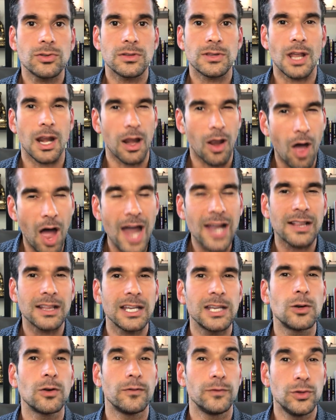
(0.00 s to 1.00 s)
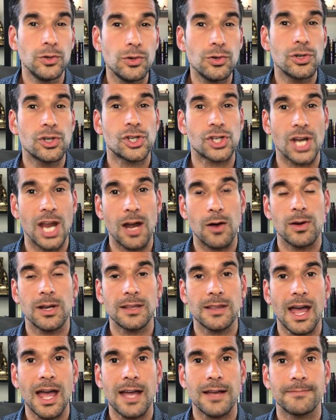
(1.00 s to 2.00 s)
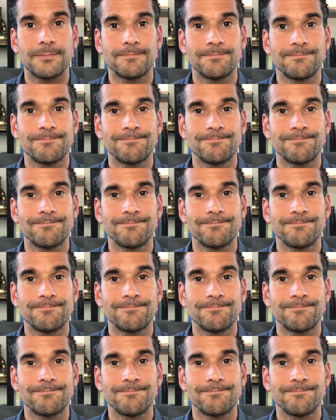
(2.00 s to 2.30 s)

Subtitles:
the likelihood of you sharing that,